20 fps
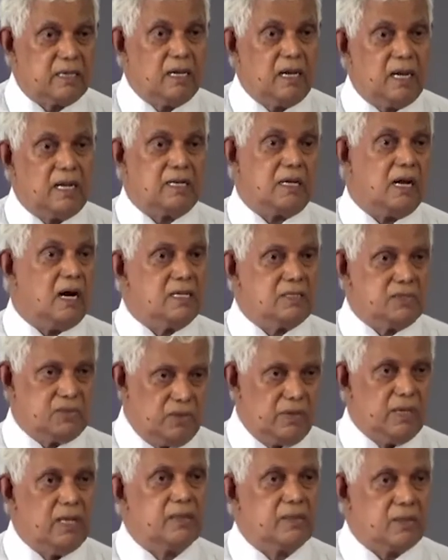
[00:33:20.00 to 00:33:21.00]
and guards your
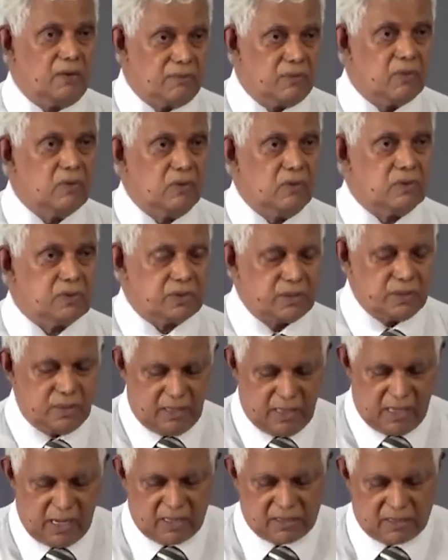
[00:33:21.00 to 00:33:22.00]
health, of course.
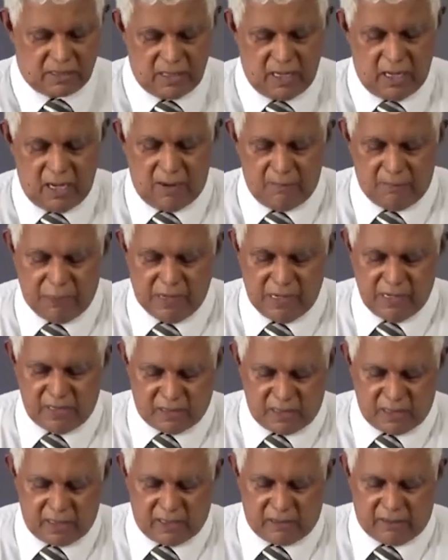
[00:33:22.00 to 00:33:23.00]
Yes. Please
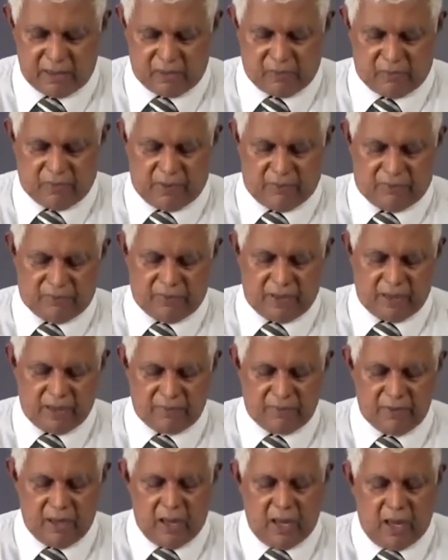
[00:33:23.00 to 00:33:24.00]
agree to these things.
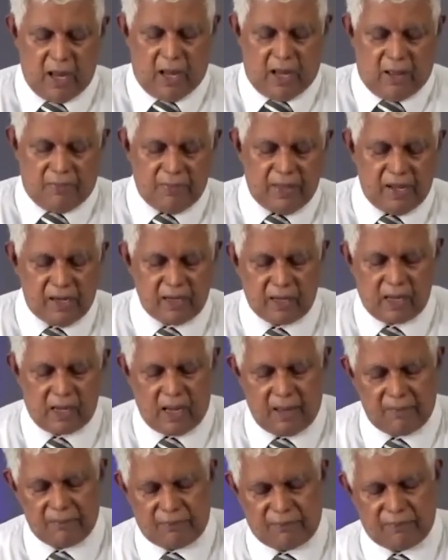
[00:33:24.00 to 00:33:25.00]
Then
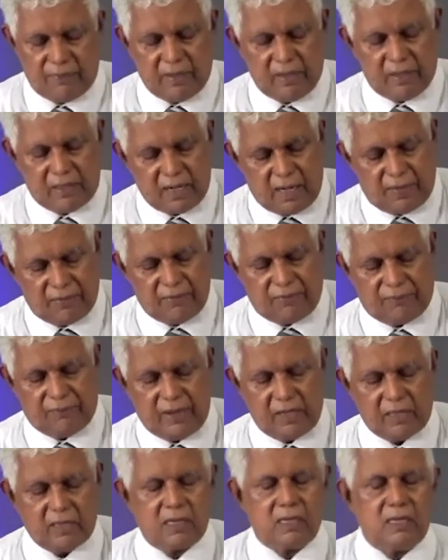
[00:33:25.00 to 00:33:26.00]
comes another set,
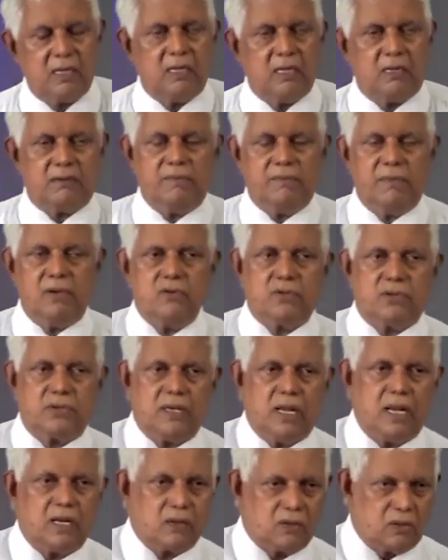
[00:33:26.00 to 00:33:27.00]
contribution
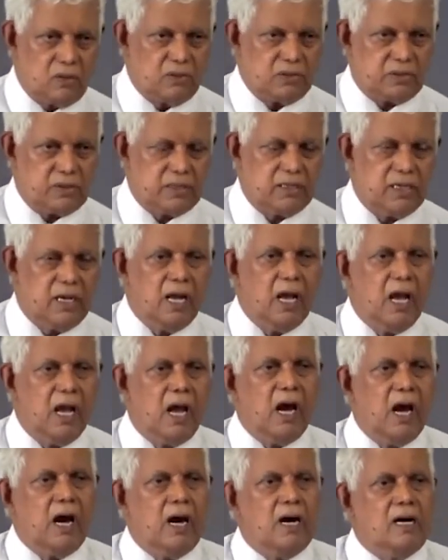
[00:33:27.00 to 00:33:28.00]
and growth.
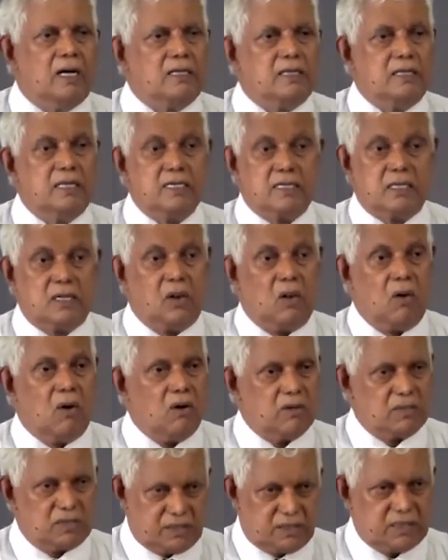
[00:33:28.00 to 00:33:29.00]
This is a
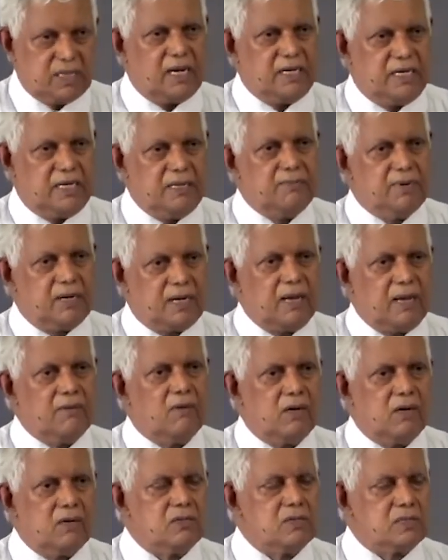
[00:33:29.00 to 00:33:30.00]
long study, but I
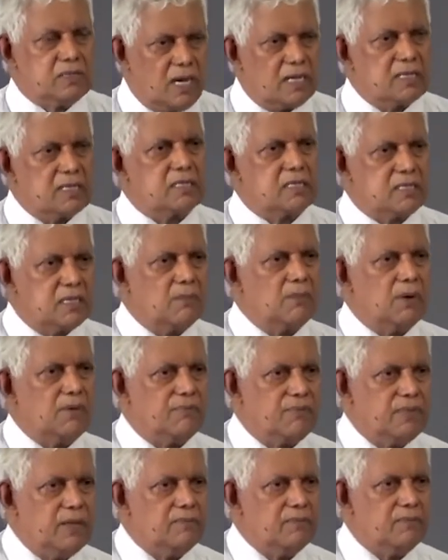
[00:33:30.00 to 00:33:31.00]
want to touch some of
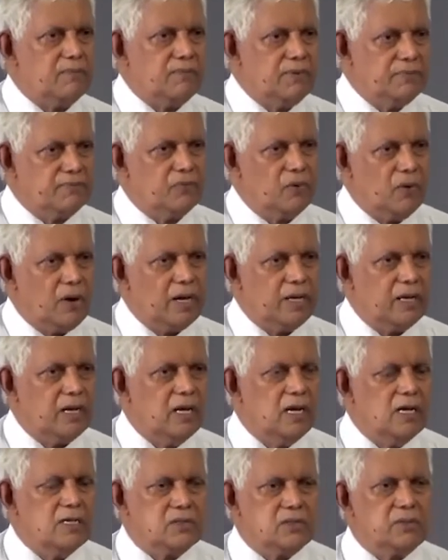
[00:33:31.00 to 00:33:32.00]
them before I...
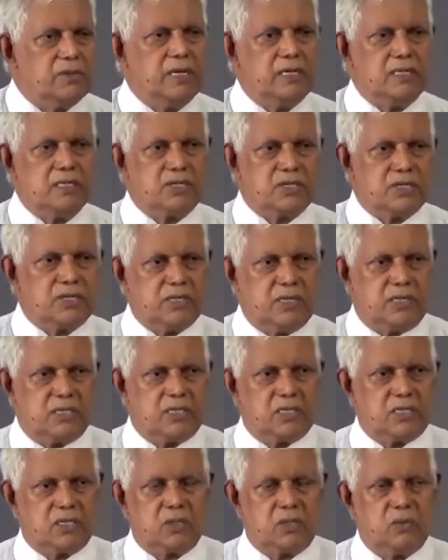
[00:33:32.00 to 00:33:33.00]
So in
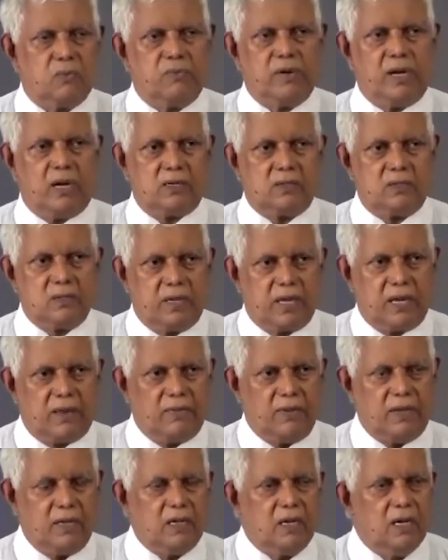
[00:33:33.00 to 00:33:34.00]
church, we are
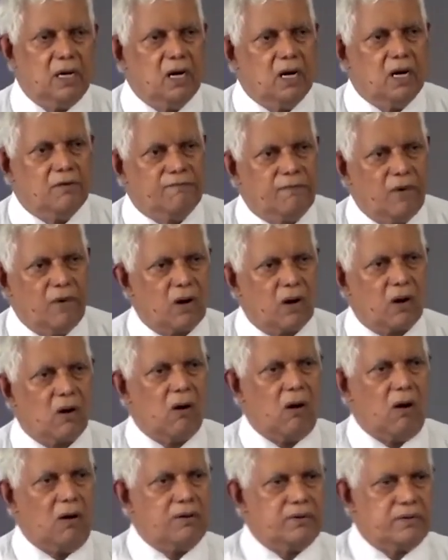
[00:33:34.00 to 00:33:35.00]
together for
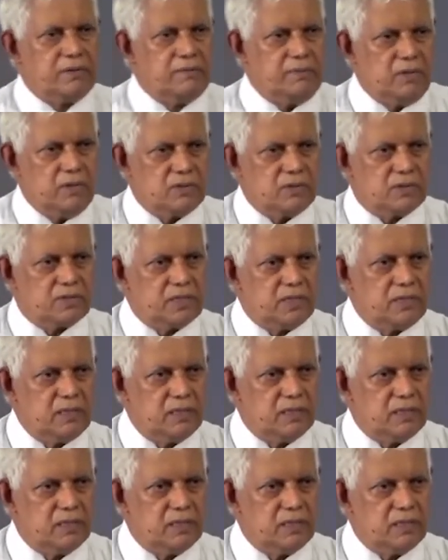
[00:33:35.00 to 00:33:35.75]
contribution,